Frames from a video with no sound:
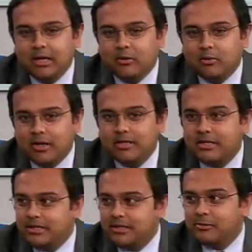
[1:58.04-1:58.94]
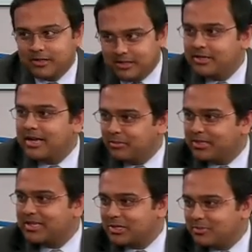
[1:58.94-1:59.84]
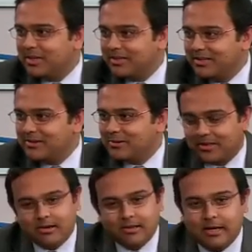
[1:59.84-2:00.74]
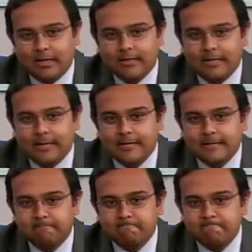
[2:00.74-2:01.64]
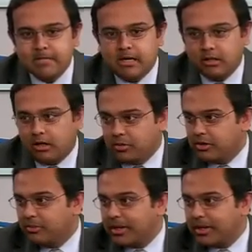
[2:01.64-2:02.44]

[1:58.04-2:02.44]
we're in the amputation belt here in North Carolina. And along with your